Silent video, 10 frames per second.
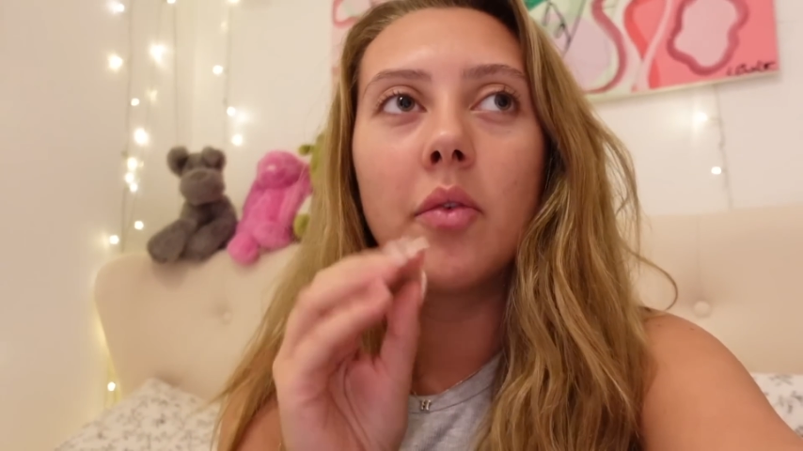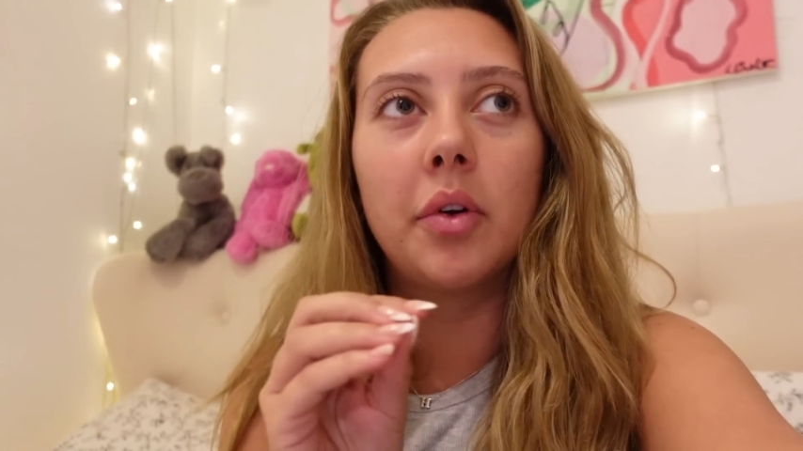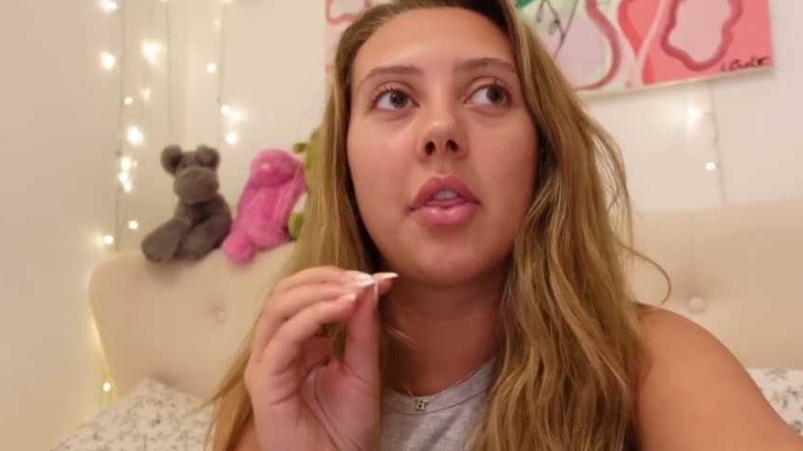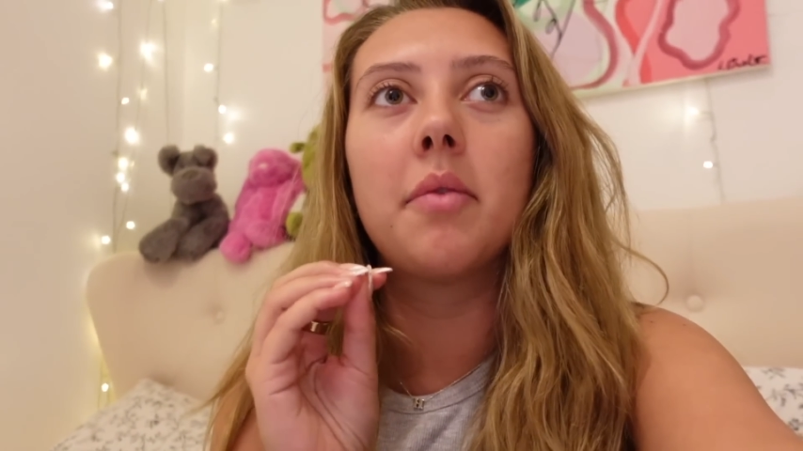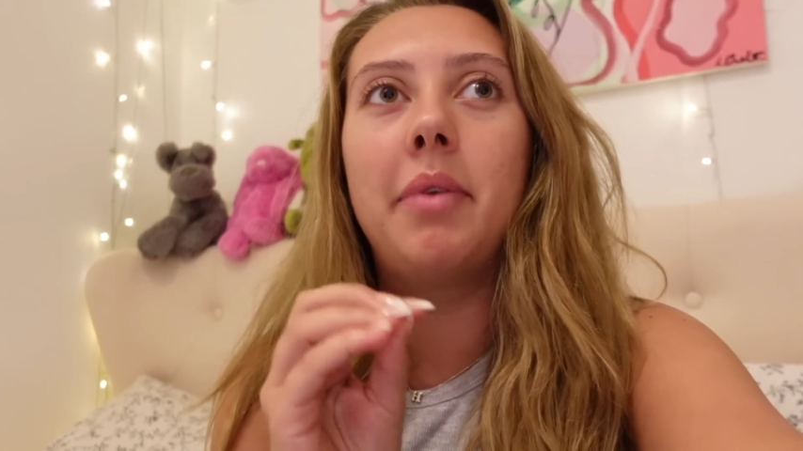one
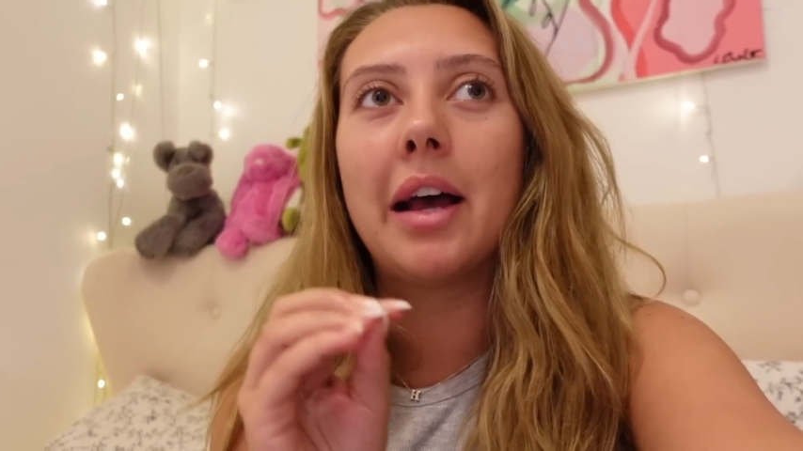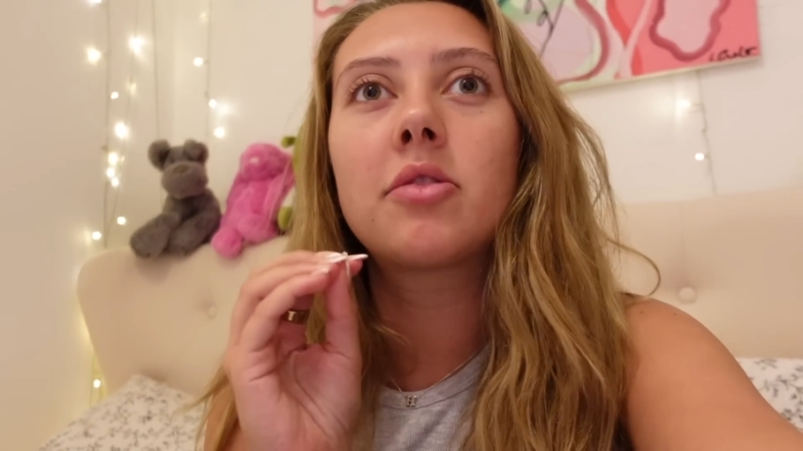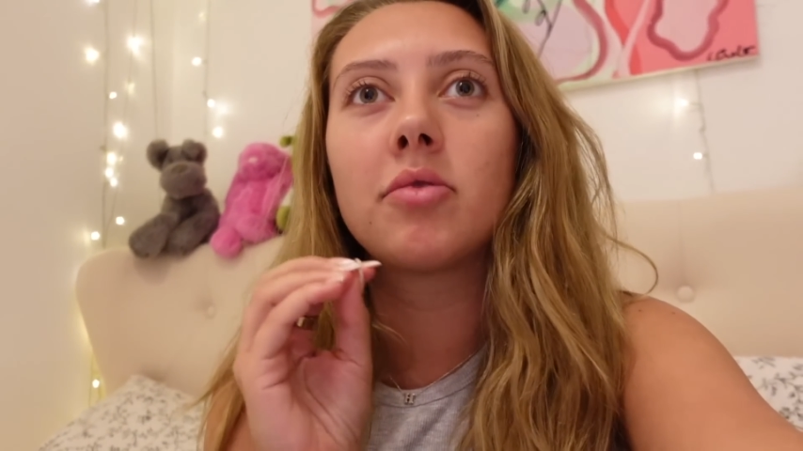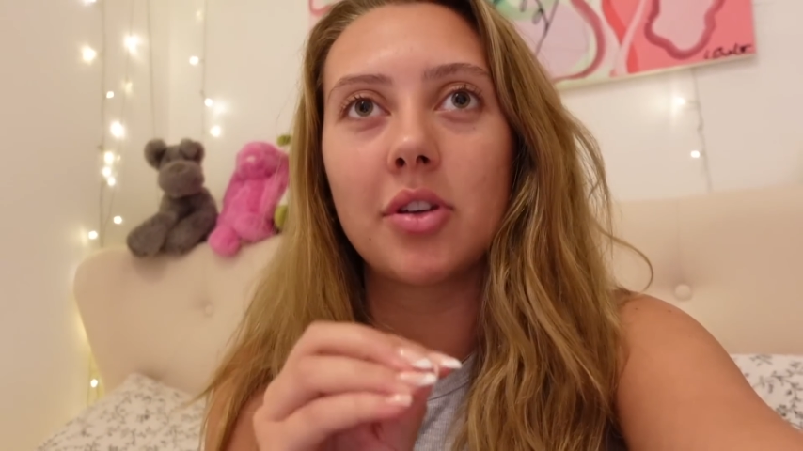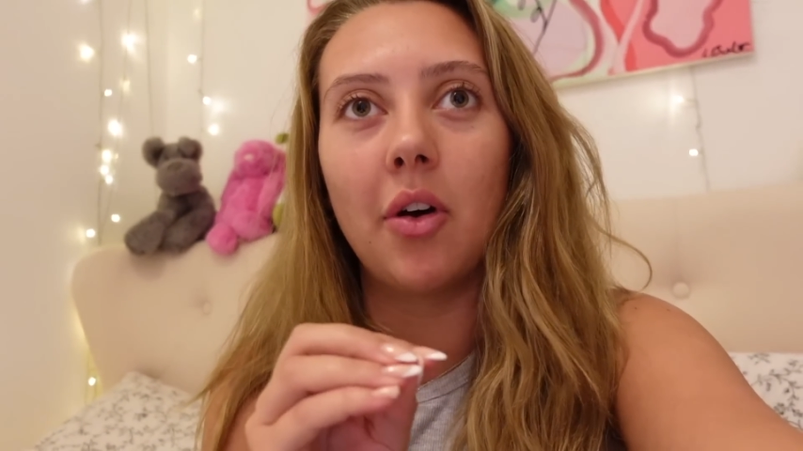of the
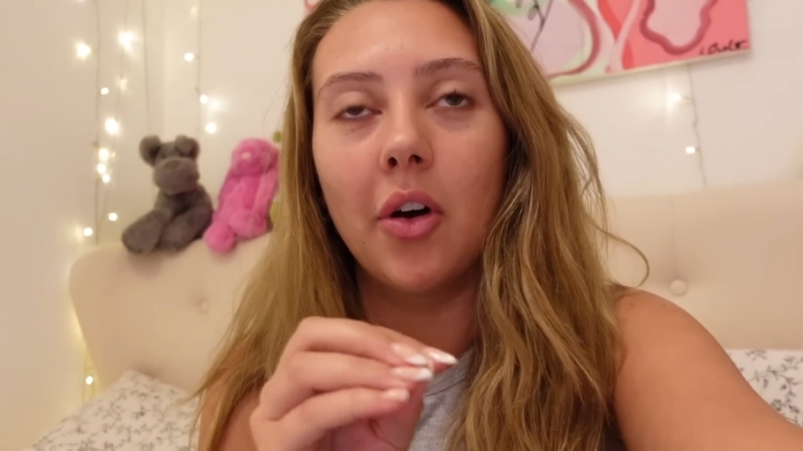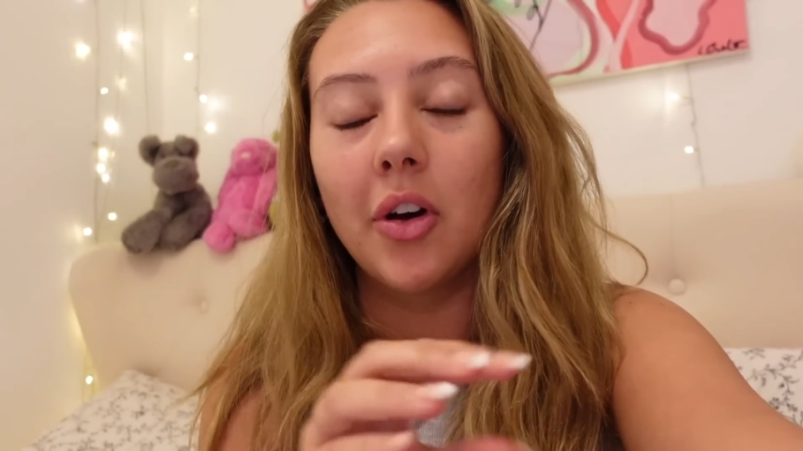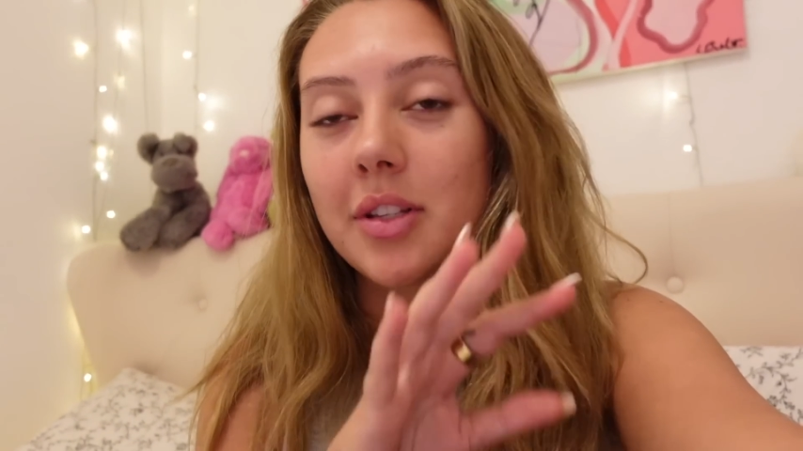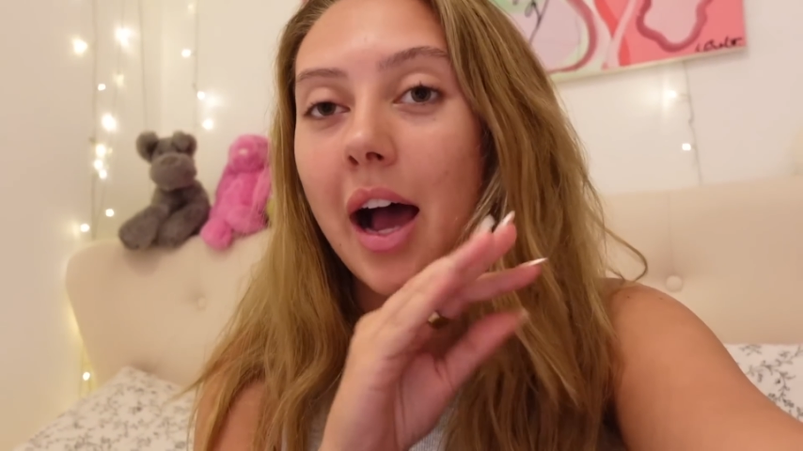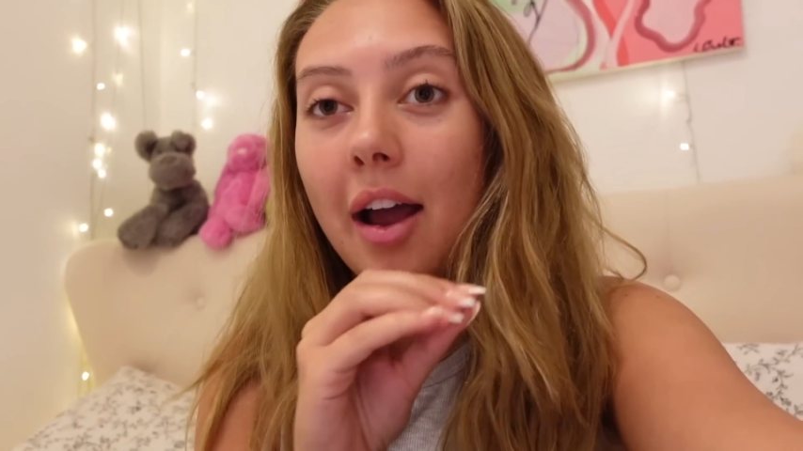best
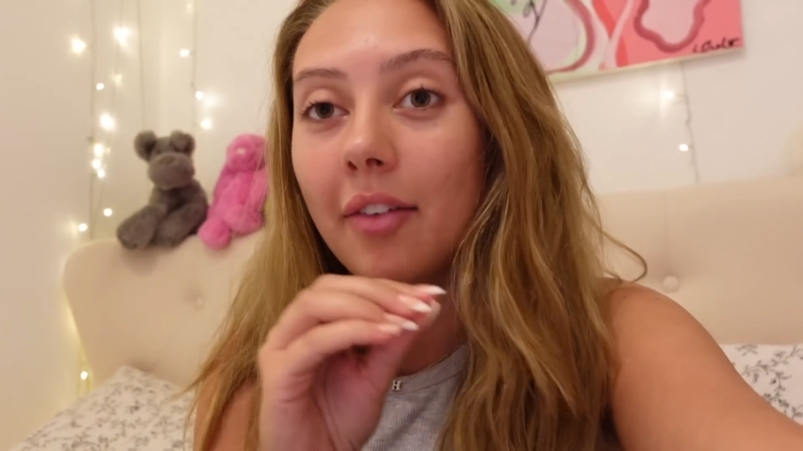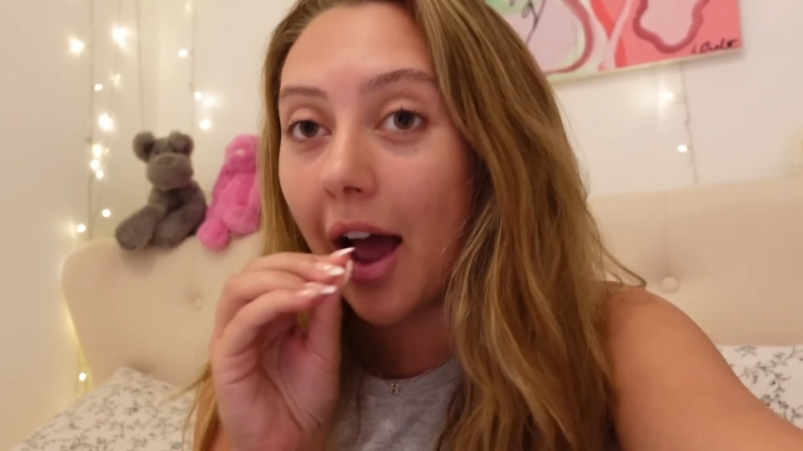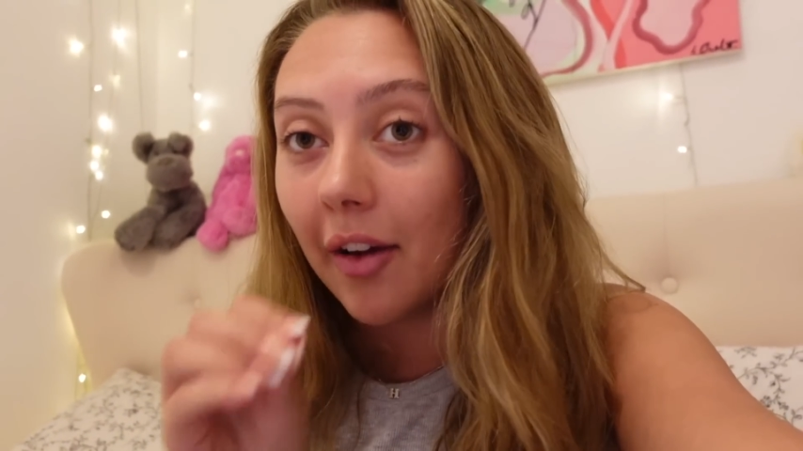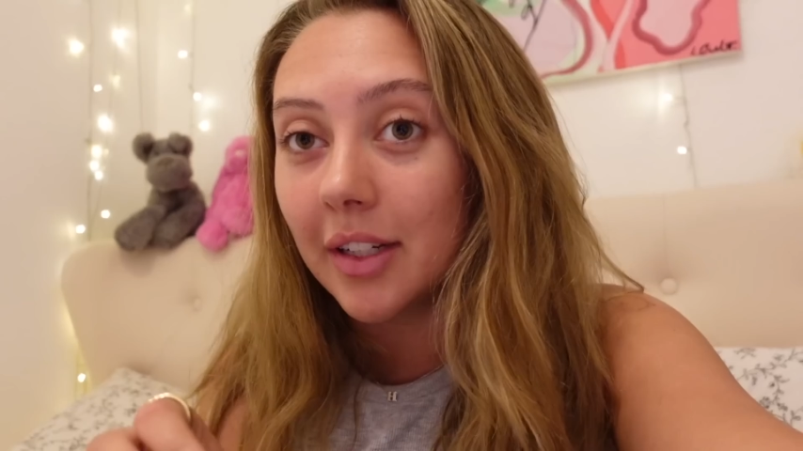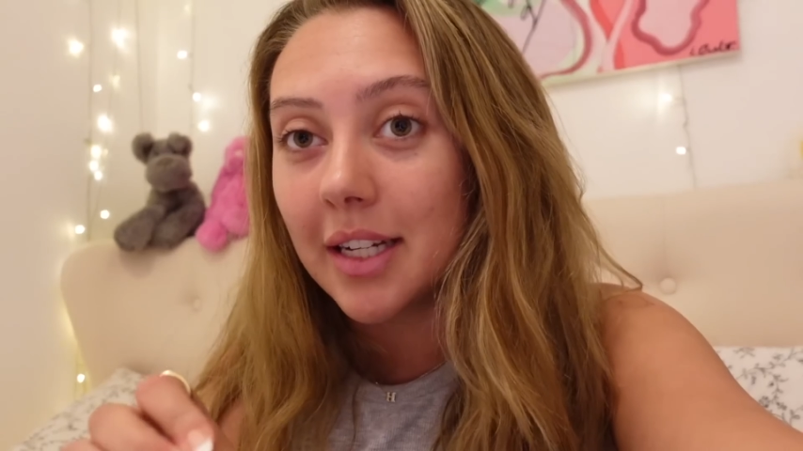risottos I've
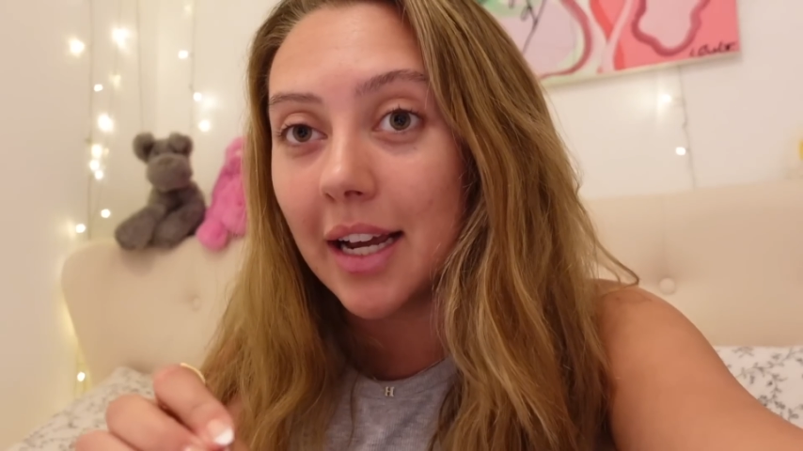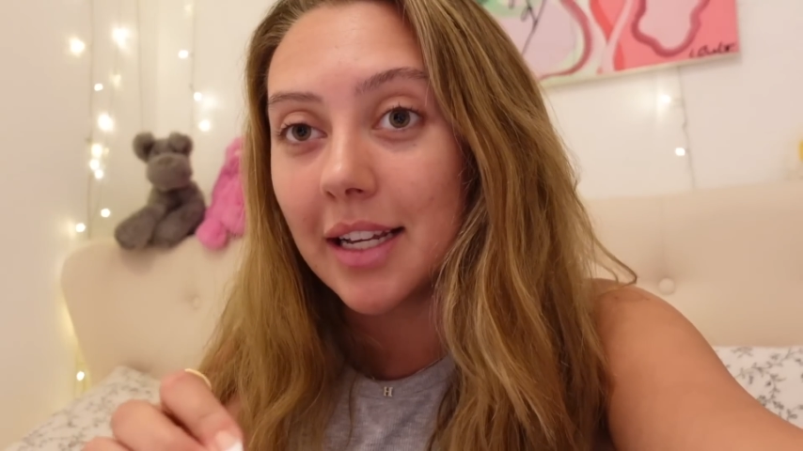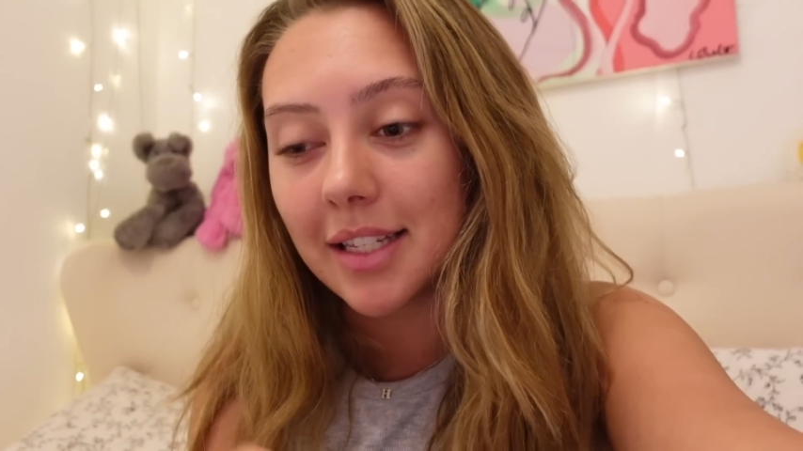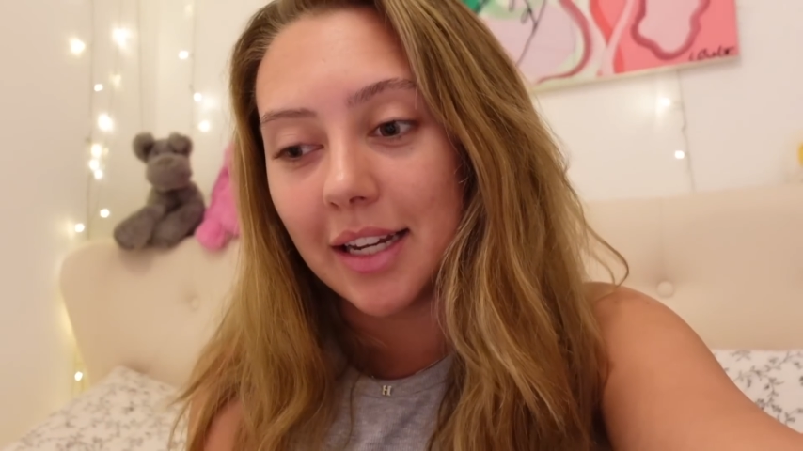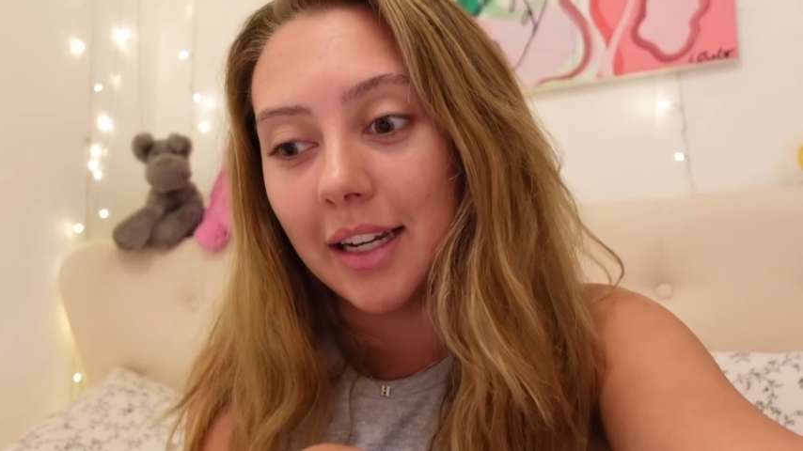ever
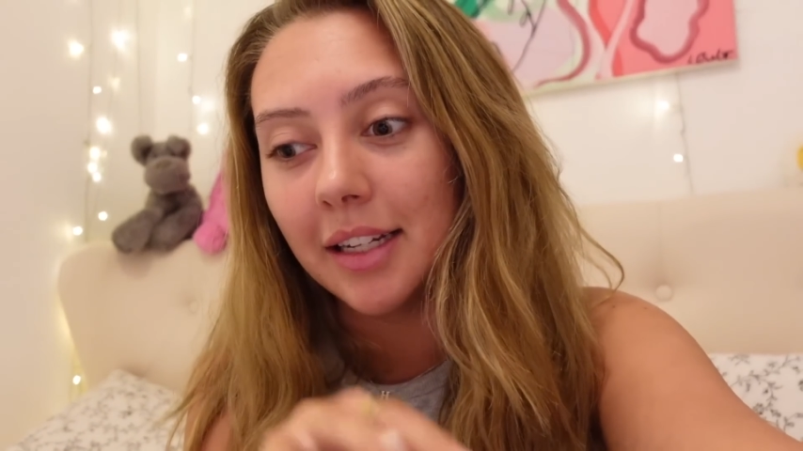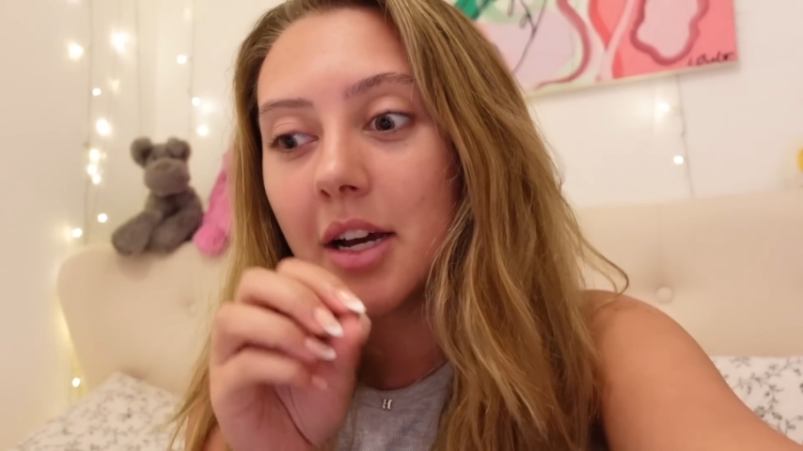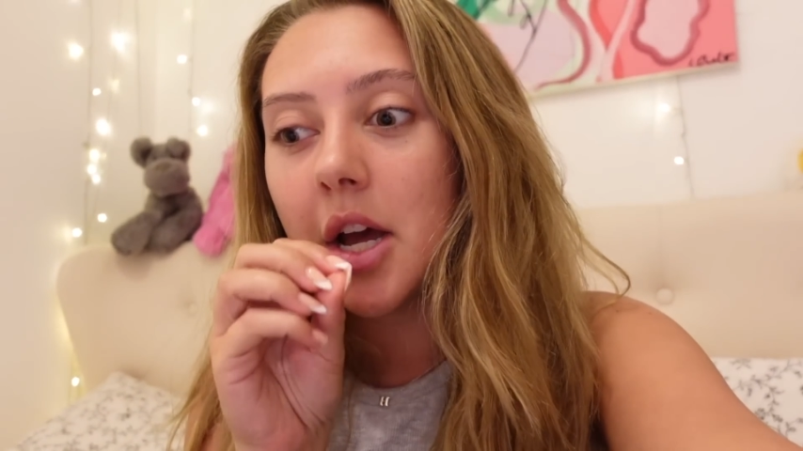tasted.